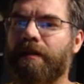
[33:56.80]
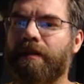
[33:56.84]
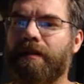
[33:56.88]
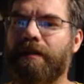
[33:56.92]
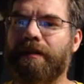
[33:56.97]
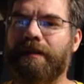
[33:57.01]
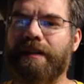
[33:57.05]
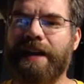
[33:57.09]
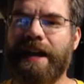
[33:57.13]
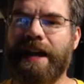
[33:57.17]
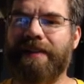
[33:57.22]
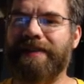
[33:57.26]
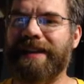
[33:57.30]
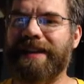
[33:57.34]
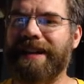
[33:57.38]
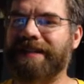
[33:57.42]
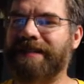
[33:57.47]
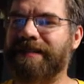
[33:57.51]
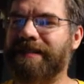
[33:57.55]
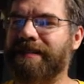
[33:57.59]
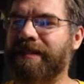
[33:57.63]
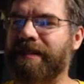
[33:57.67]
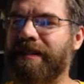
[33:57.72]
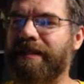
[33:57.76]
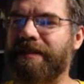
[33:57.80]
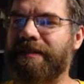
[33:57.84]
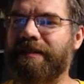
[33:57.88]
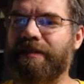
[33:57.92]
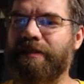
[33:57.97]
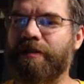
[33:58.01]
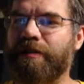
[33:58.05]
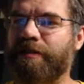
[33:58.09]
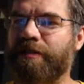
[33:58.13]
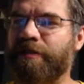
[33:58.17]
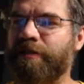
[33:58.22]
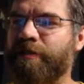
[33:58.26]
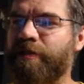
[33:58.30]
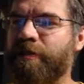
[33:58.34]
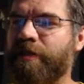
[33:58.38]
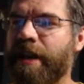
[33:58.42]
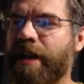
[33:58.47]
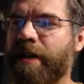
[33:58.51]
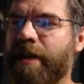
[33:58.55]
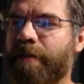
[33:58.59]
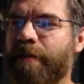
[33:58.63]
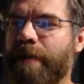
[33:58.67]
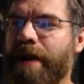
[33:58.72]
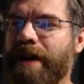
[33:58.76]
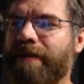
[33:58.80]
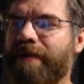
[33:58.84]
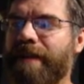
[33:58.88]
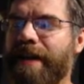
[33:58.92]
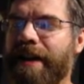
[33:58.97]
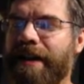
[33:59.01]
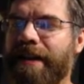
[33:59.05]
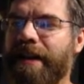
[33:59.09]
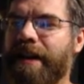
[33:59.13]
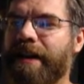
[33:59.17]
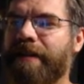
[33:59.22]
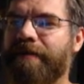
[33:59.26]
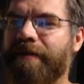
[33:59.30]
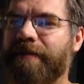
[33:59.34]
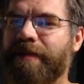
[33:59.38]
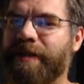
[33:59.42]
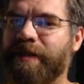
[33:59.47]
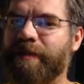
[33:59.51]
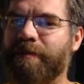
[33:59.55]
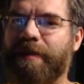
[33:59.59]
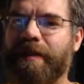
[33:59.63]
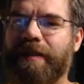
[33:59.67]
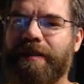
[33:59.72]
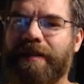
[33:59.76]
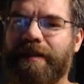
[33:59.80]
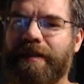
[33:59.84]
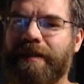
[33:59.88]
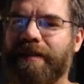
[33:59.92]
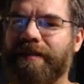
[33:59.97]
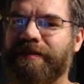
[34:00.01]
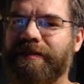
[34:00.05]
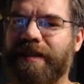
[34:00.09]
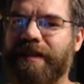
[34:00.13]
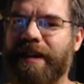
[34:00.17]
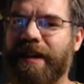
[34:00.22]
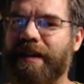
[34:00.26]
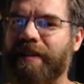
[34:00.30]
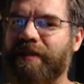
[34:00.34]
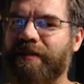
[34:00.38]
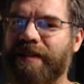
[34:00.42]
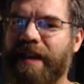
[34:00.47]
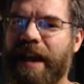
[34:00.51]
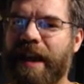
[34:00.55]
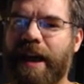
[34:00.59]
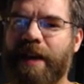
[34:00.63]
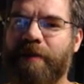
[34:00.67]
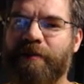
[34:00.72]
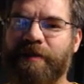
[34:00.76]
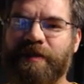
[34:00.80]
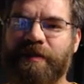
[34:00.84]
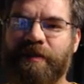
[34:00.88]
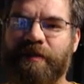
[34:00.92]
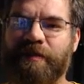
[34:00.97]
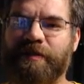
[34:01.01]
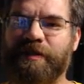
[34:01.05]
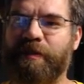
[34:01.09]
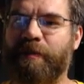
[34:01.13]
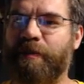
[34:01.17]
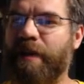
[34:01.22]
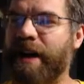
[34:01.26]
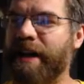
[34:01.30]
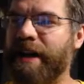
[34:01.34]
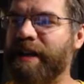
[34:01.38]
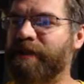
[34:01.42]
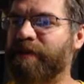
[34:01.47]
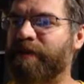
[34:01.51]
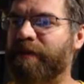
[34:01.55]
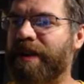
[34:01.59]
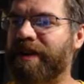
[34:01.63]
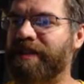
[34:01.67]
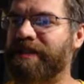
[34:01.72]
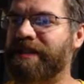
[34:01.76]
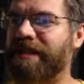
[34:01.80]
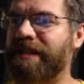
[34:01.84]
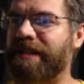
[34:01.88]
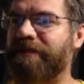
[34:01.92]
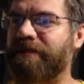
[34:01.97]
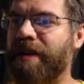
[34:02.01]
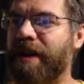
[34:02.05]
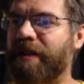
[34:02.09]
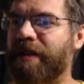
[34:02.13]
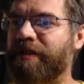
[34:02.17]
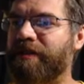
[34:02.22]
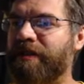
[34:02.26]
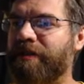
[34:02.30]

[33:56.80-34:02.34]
Yeah, that's you can't buy that kind of experience. I was so surprised when I seen that on your